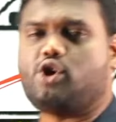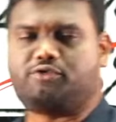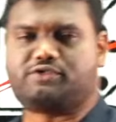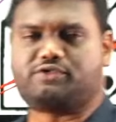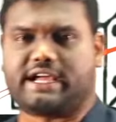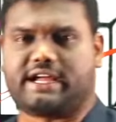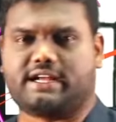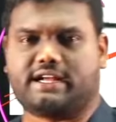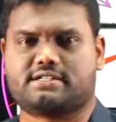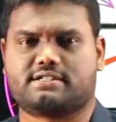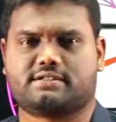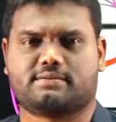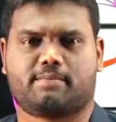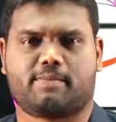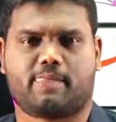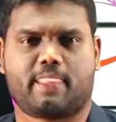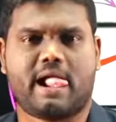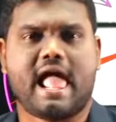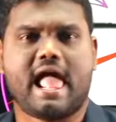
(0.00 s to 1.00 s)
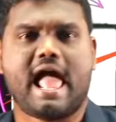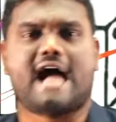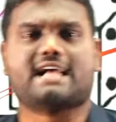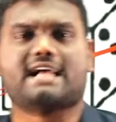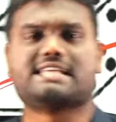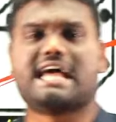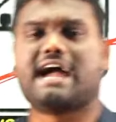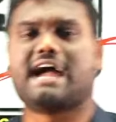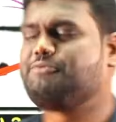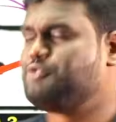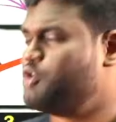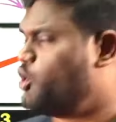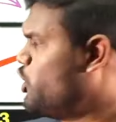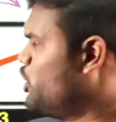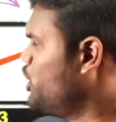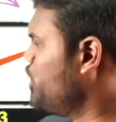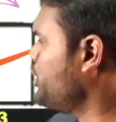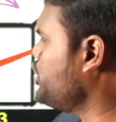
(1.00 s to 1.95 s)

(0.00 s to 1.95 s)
of seconds. As I have told you,